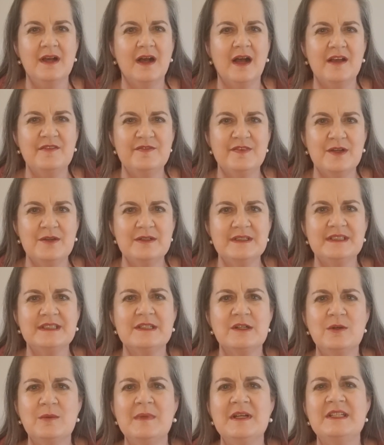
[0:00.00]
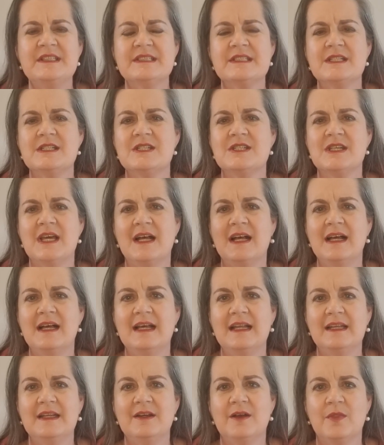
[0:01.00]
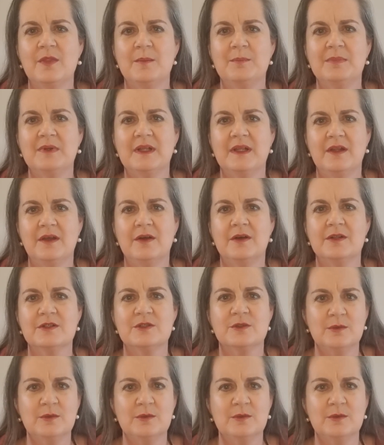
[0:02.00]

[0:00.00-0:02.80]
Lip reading: I focused almost entirely on the plot,